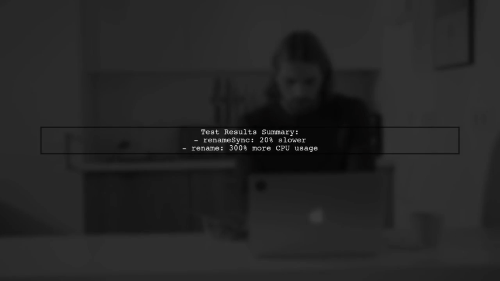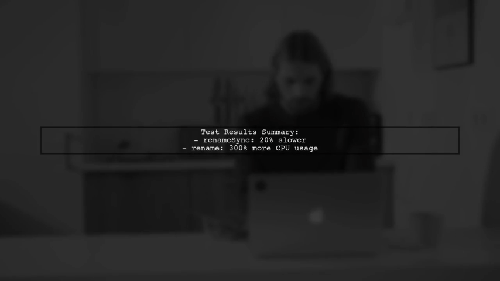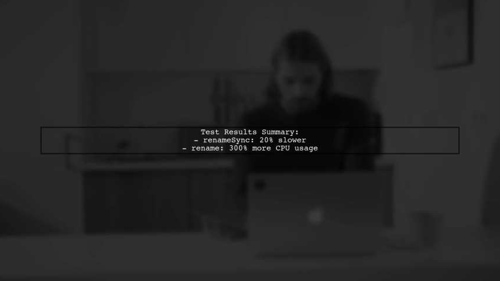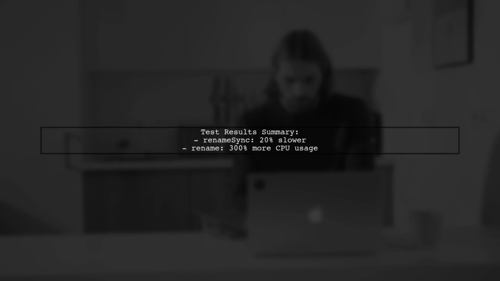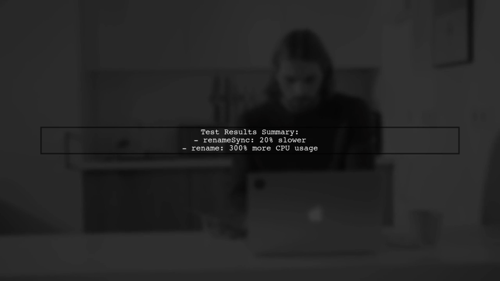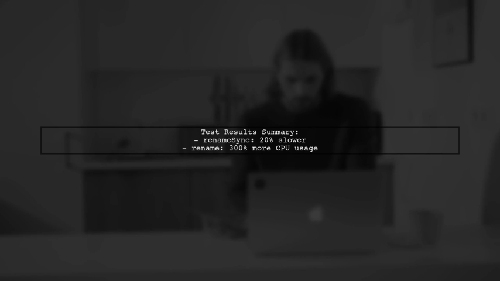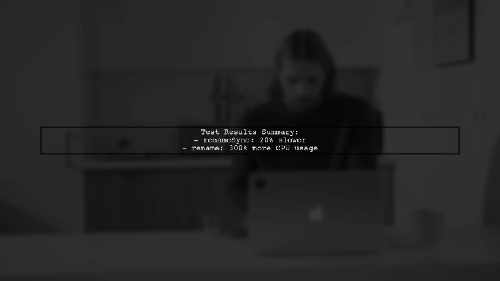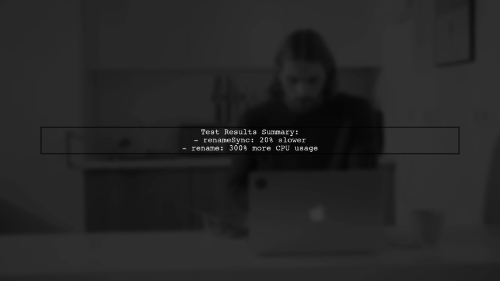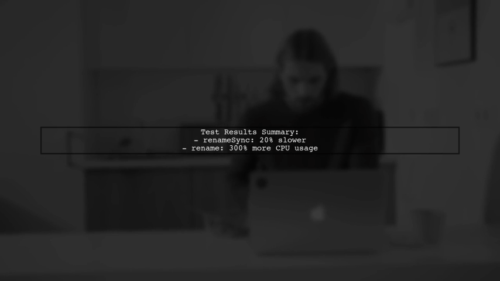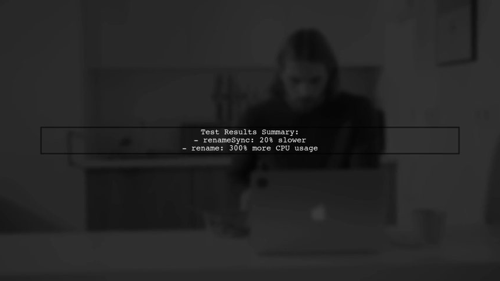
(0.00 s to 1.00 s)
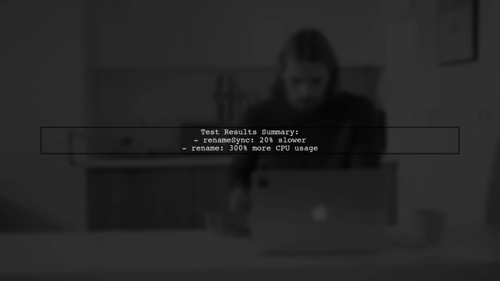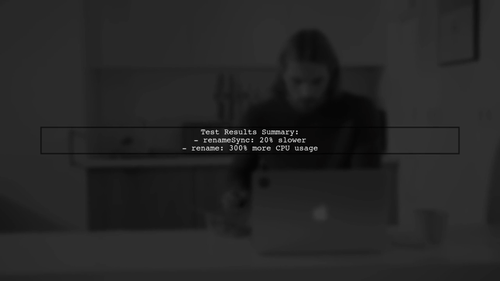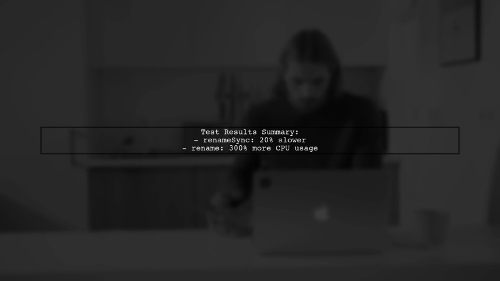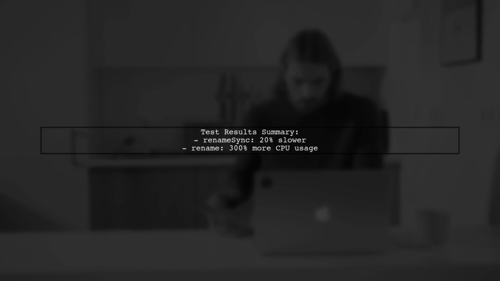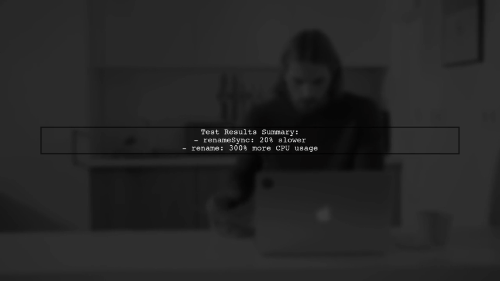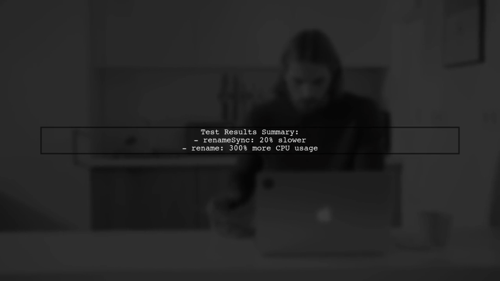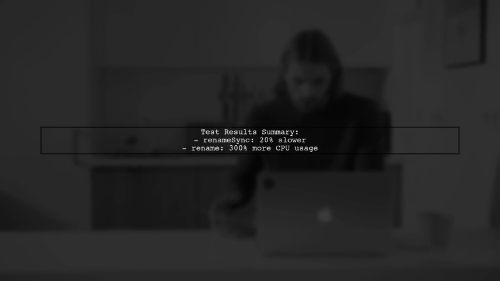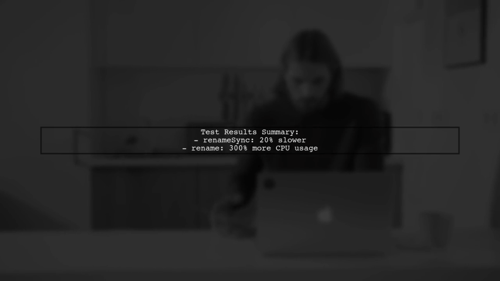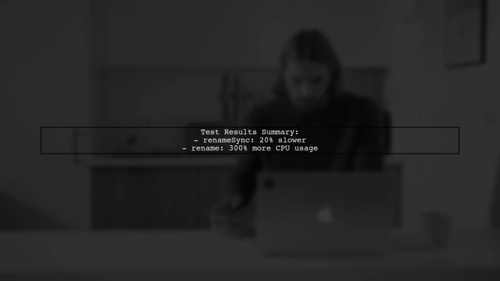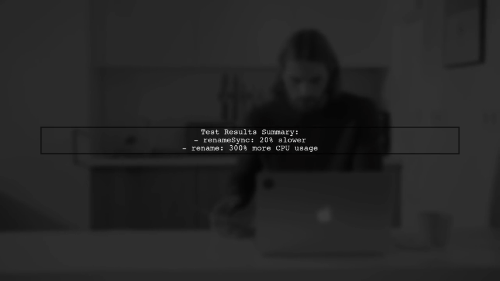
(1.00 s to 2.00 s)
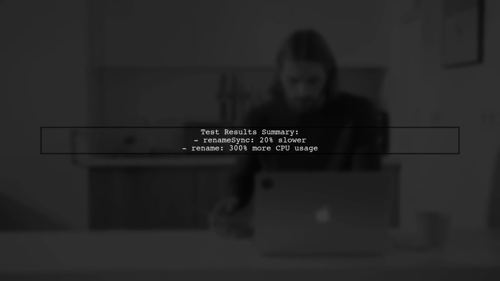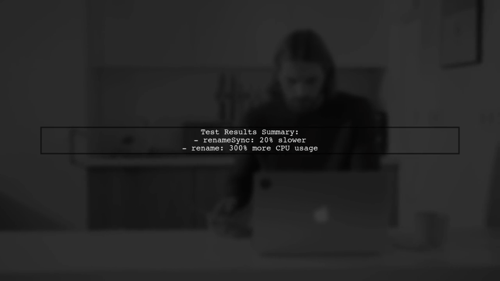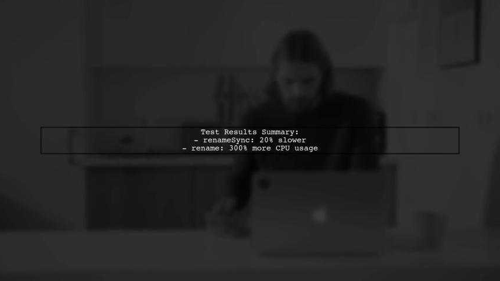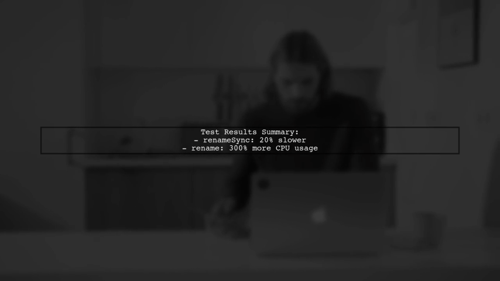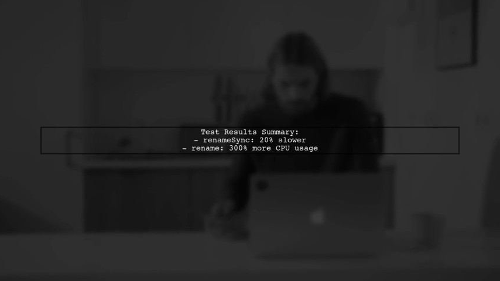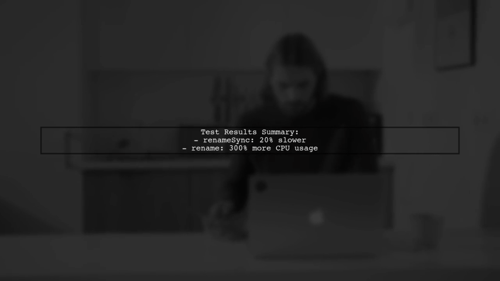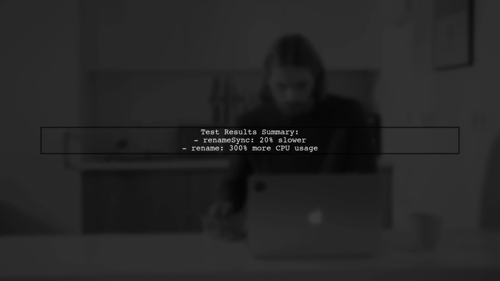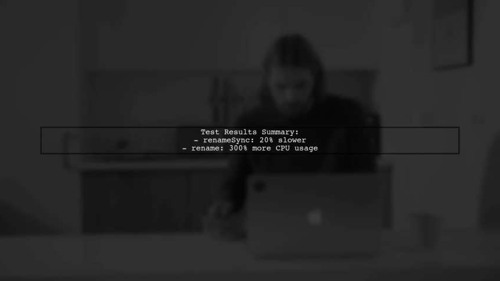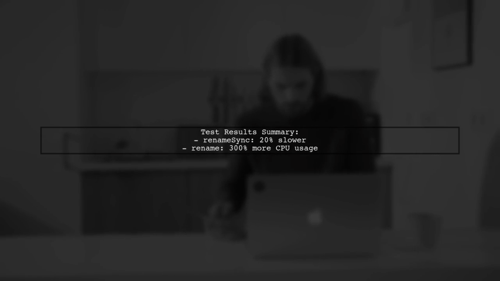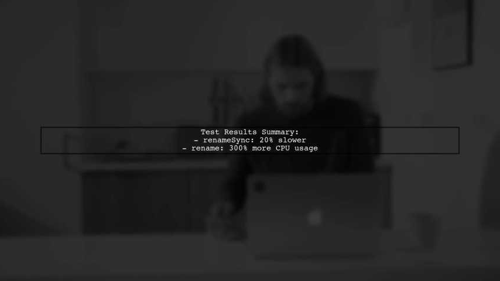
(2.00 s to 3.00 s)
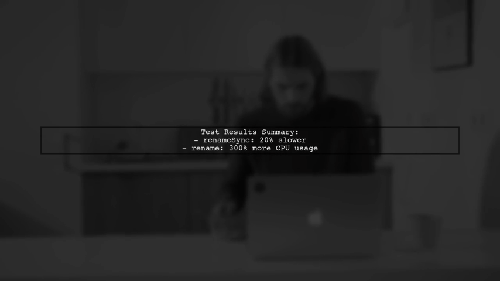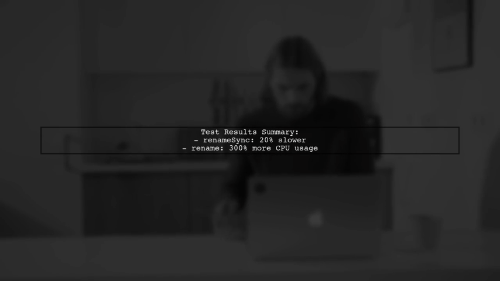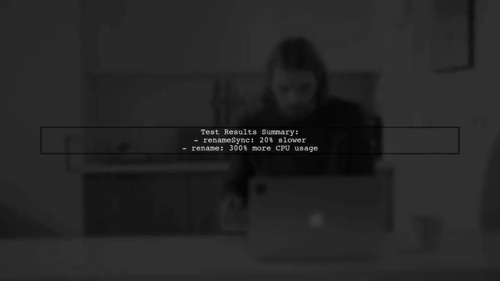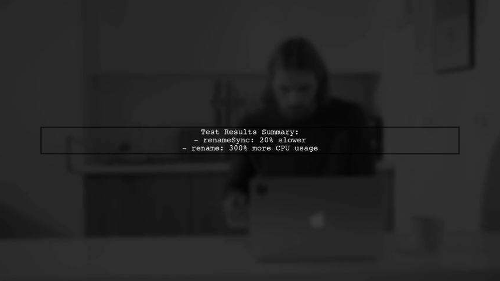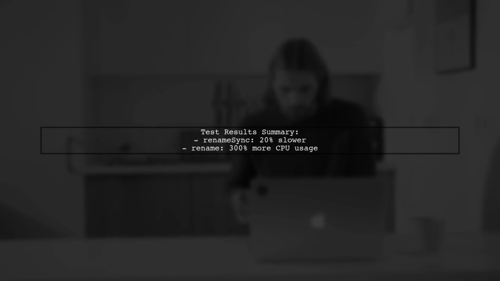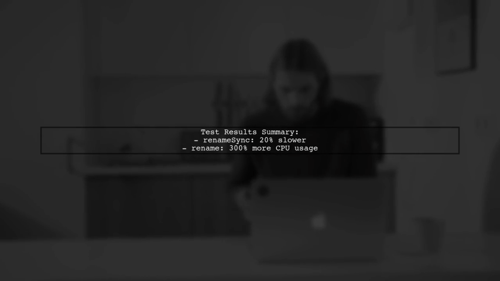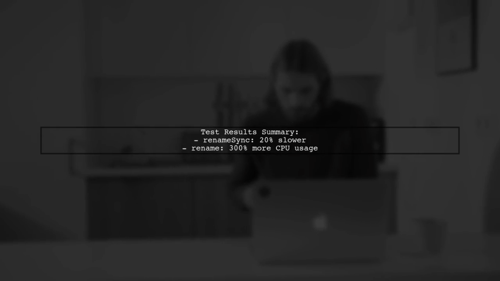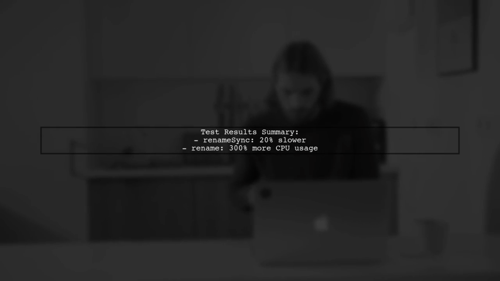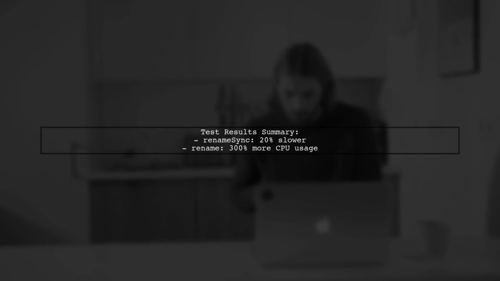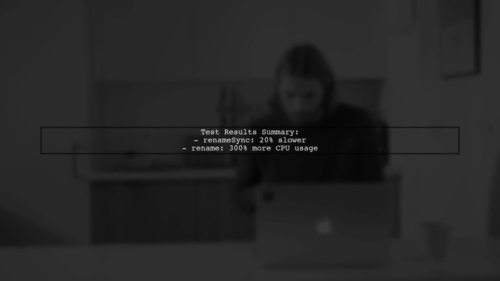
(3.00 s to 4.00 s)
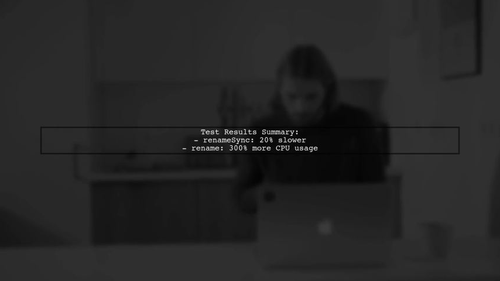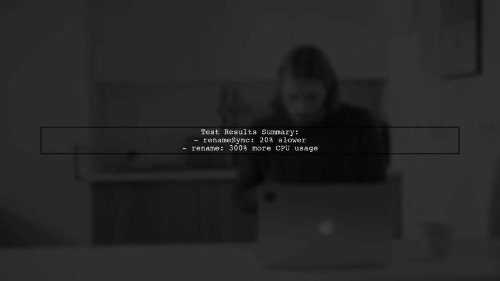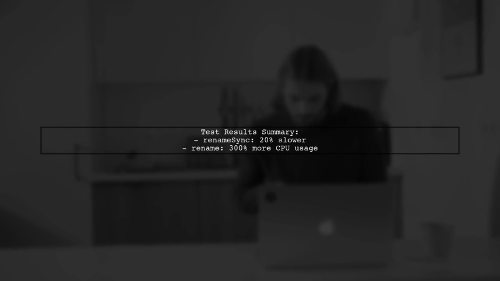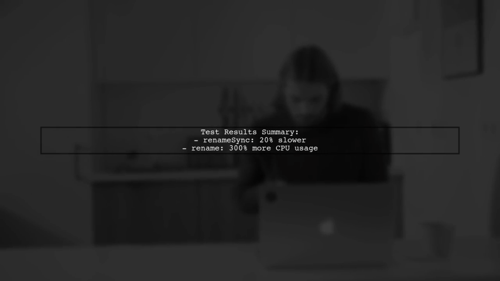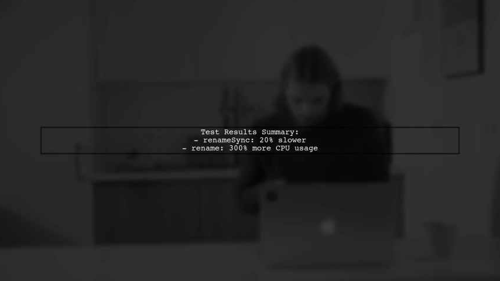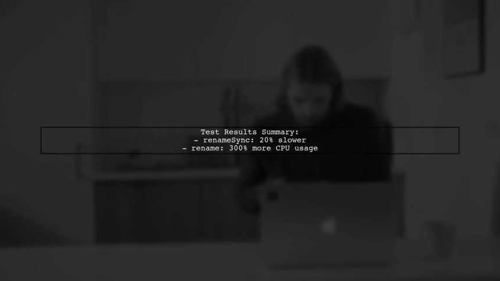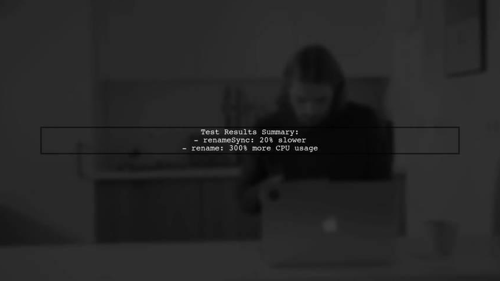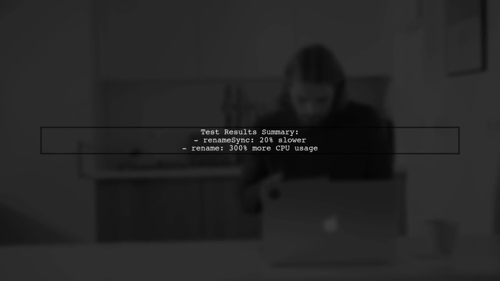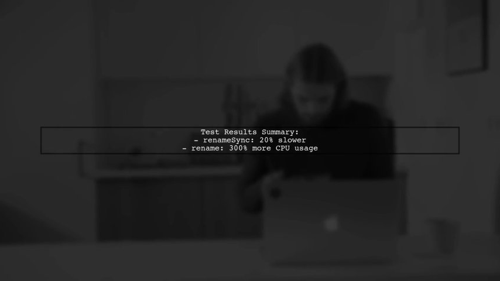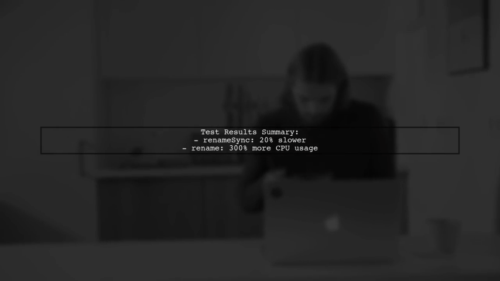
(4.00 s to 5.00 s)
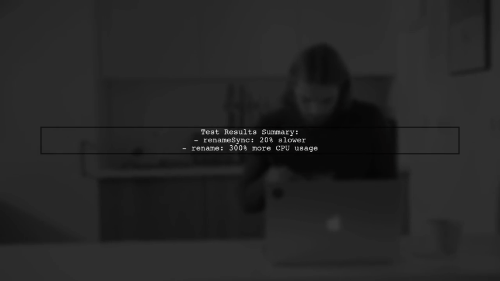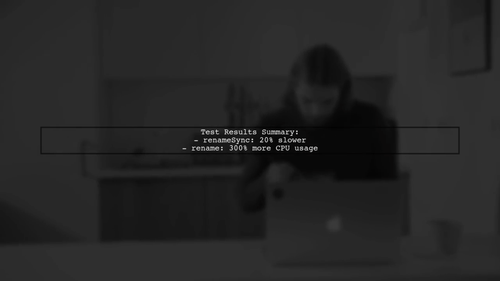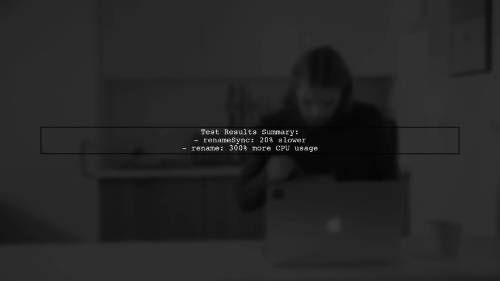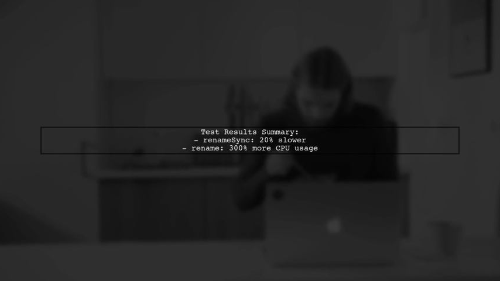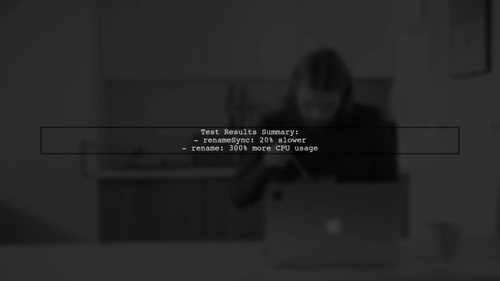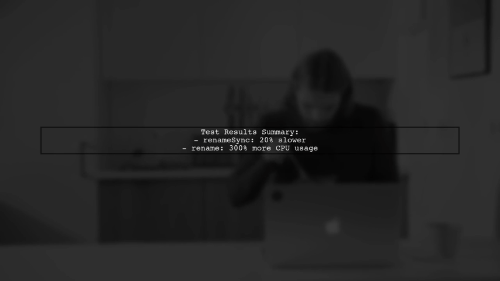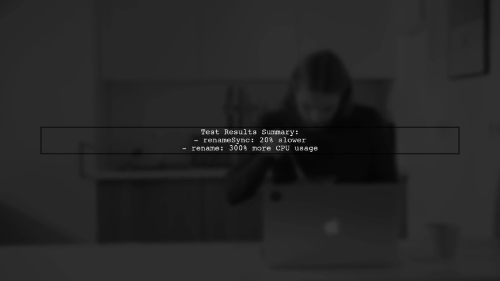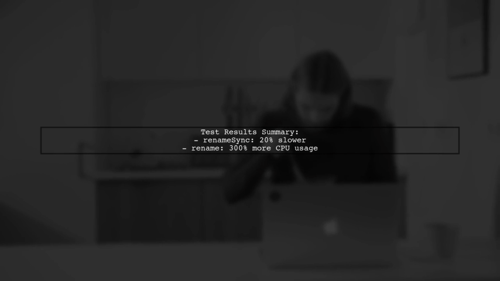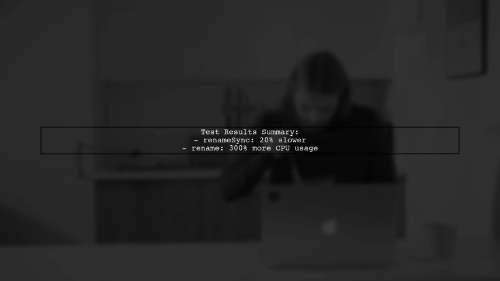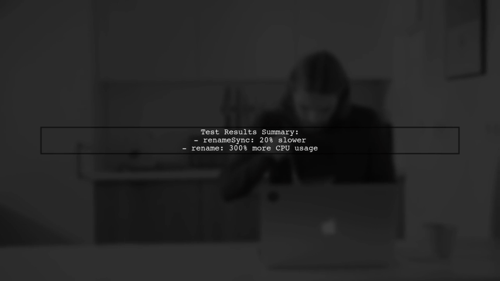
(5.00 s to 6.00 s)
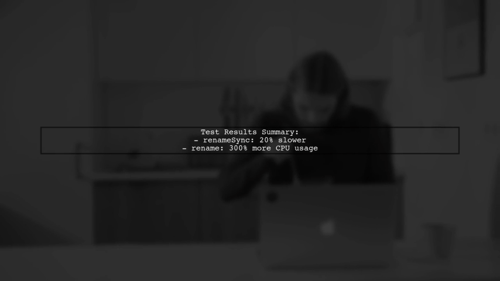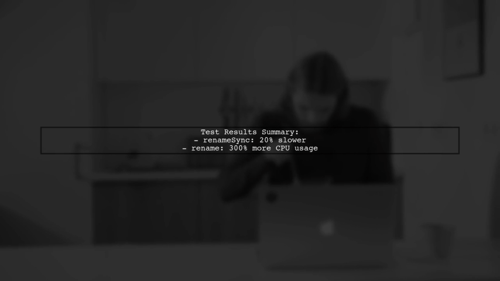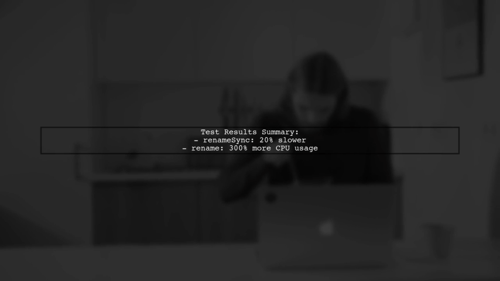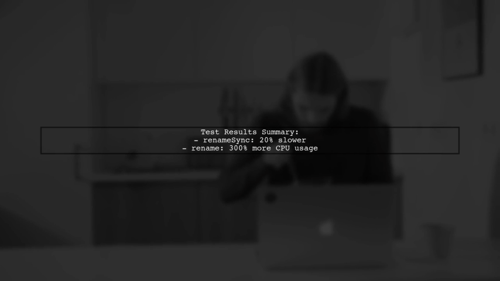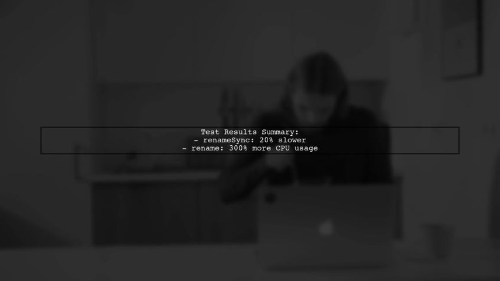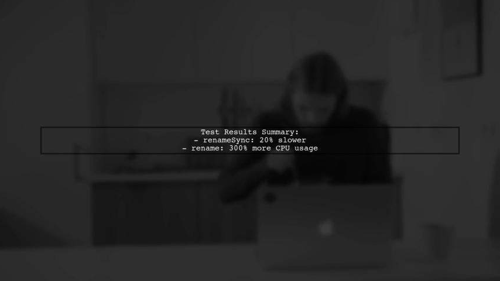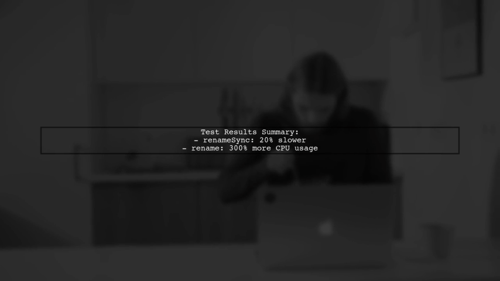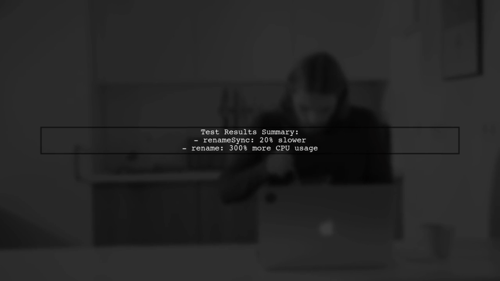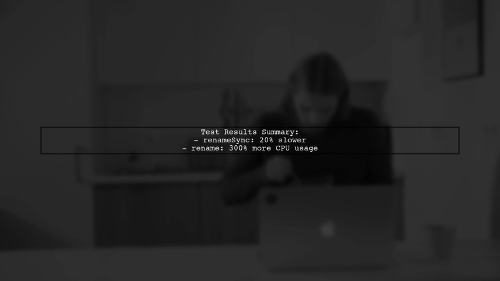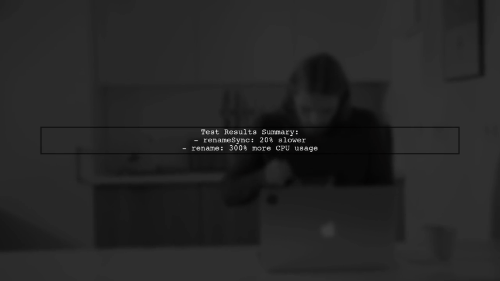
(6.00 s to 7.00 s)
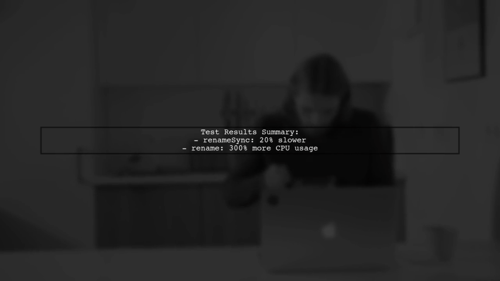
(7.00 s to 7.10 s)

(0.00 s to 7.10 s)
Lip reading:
Nobody's mouth can be seen.